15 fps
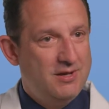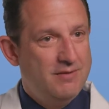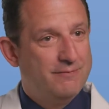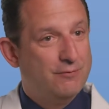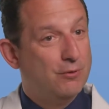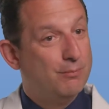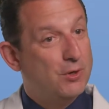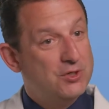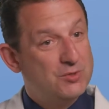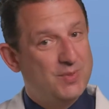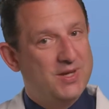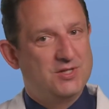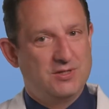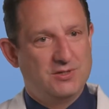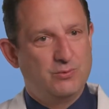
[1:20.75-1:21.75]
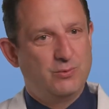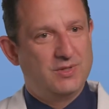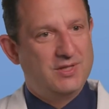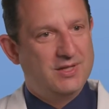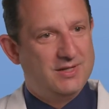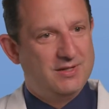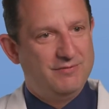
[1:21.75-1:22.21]
for most patients
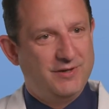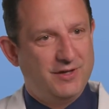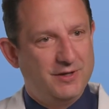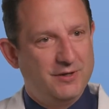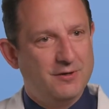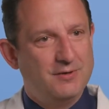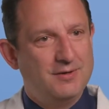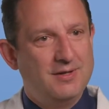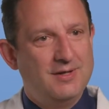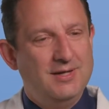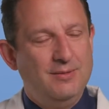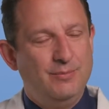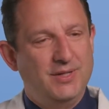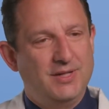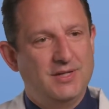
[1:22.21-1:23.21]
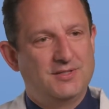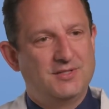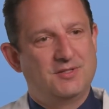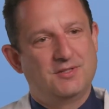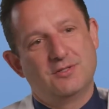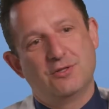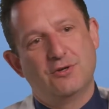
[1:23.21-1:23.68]
with kidney failure because
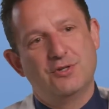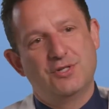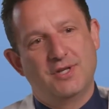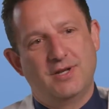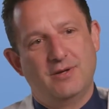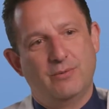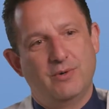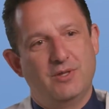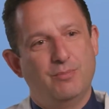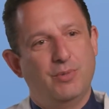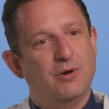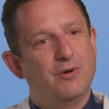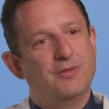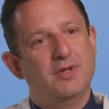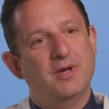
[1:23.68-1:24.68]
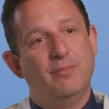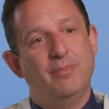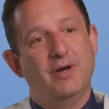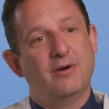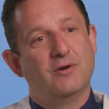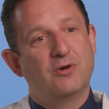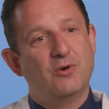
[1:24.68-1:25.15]
it's associated with both a
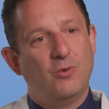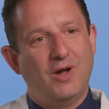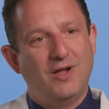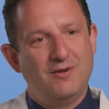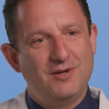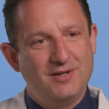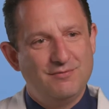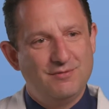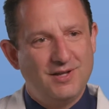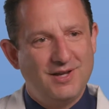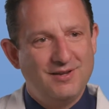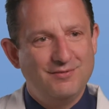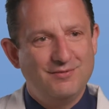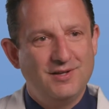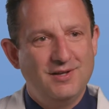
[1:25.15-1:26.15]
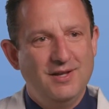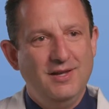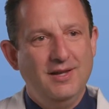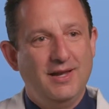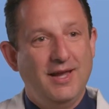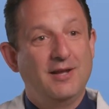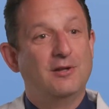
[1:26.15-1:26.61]
better quality of life
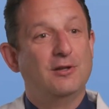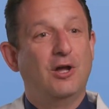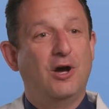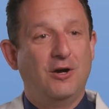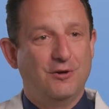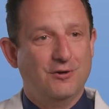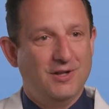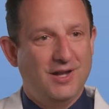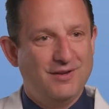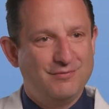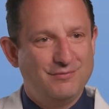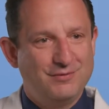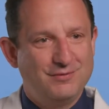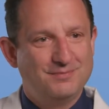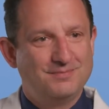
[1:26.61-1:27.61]
and a longer life.